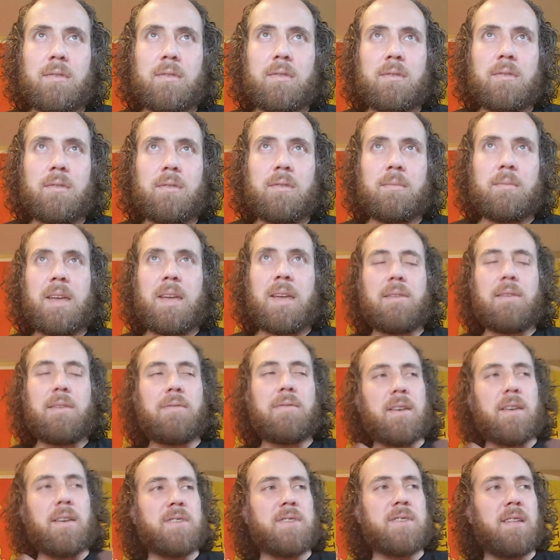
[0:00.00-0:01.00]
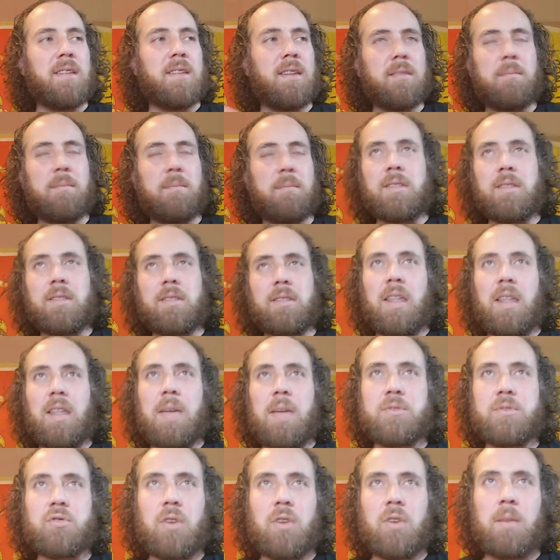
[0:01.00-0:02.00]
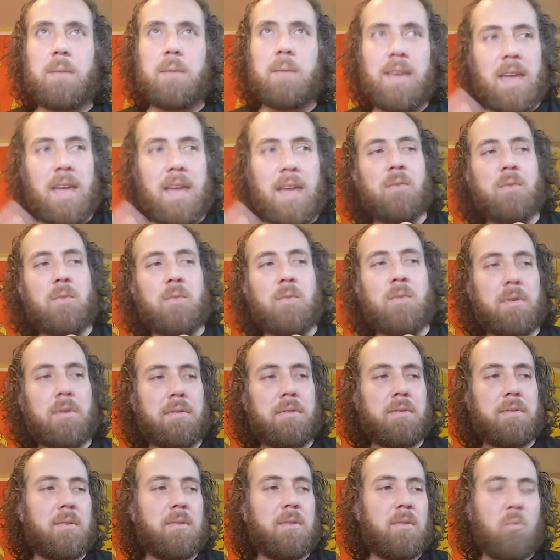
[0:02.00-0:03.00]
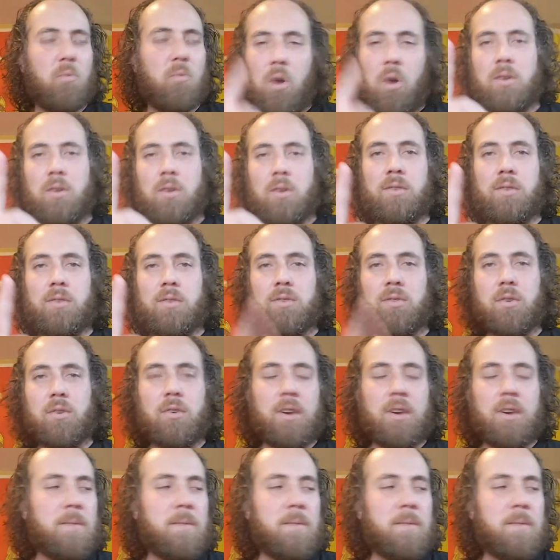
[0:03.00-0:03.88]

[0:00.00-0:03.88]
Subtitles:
Man, I sound like the lame stream. I end it with one good story.